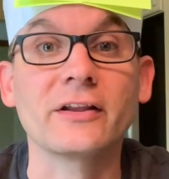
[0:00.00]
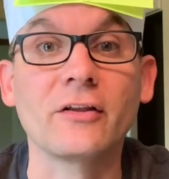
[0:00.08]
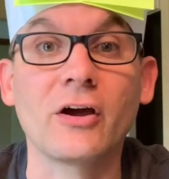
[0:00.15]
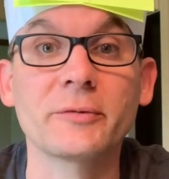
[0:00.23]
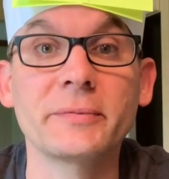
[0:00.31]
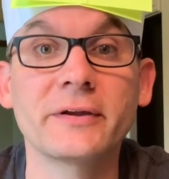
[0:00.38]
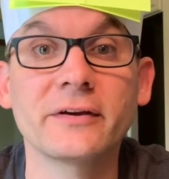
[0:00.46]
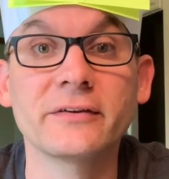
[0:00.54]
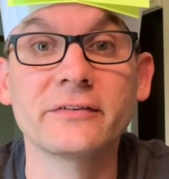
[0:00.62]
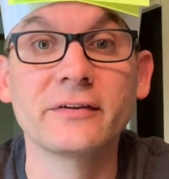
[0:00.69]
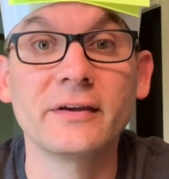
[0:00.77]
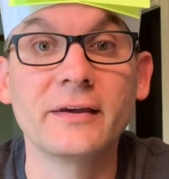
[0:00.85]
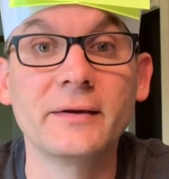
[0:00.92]
long
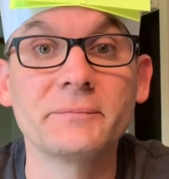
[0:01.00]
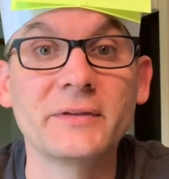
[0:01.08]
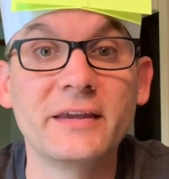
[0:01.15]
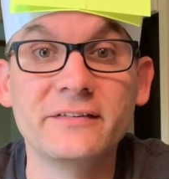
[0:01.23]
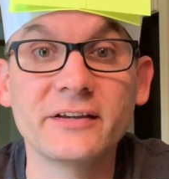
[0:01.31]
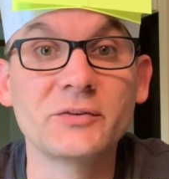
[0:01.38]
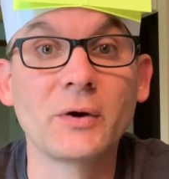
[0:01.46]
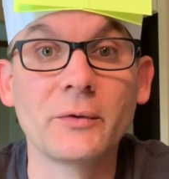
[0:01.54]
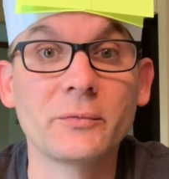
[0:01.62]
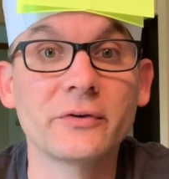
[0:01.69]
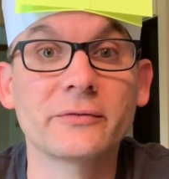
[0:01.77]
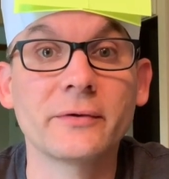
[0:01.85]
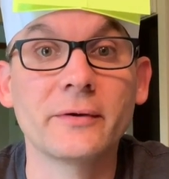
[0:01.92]
because he did what
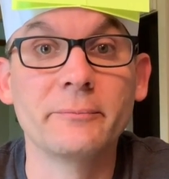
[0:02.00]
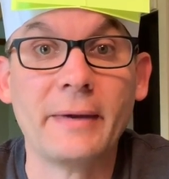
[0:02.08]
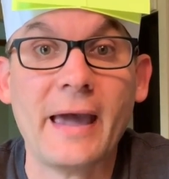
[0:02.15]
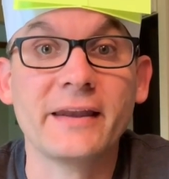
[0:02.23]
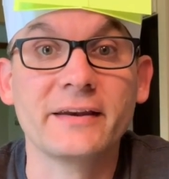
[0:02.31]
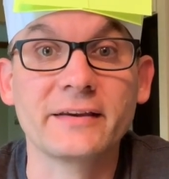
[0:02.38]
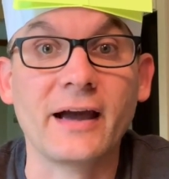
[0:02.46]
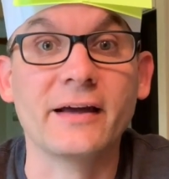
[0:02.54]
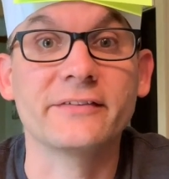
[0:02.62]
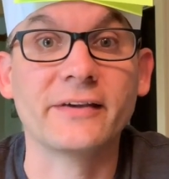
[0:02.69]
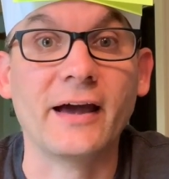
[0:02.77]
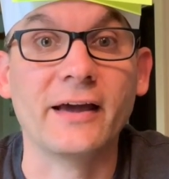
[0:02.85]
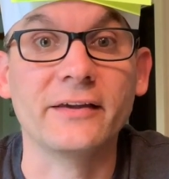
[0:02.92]
was bad in
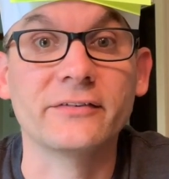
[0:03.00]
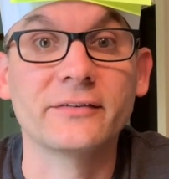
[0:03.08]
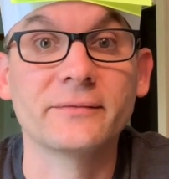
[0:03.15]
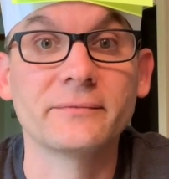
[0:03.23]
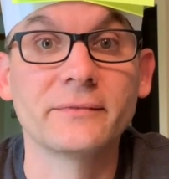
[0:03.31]
God's eyes.